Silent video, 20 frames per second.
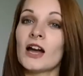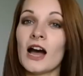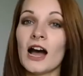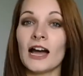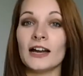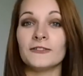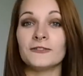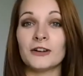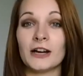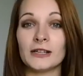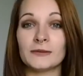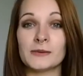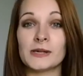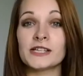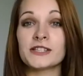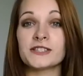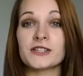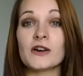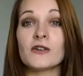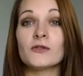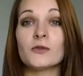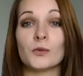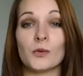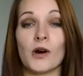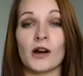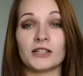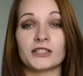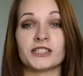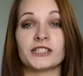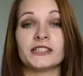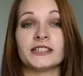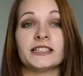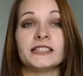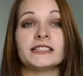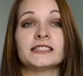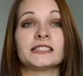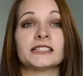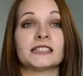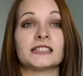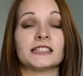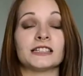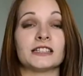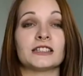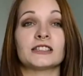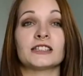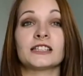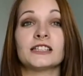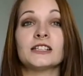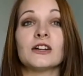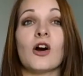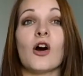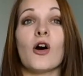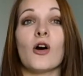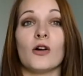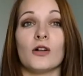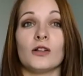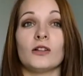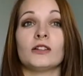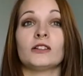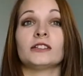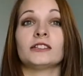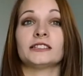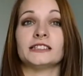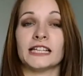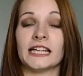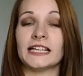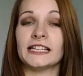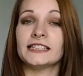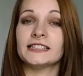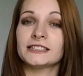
I find myself watching these literally all day,